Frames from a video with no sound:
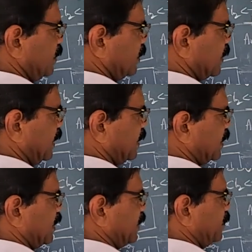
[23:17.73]

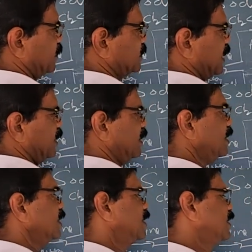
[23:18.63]
Hydrogen ions and
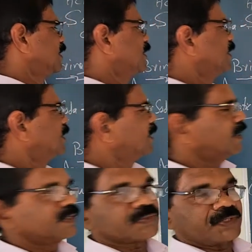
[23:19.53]

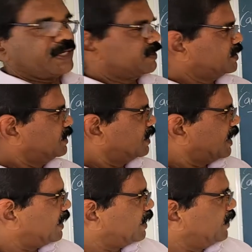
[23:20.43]
sodium. The
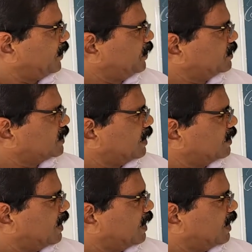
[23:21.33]
hydrogen ions and